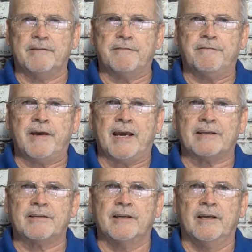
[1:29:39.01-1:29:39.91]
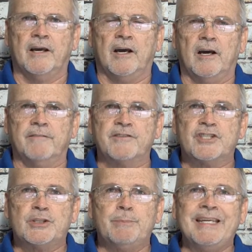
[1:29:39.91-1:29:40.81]
effect of
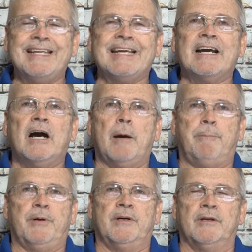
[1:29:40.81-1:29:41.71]
speeding up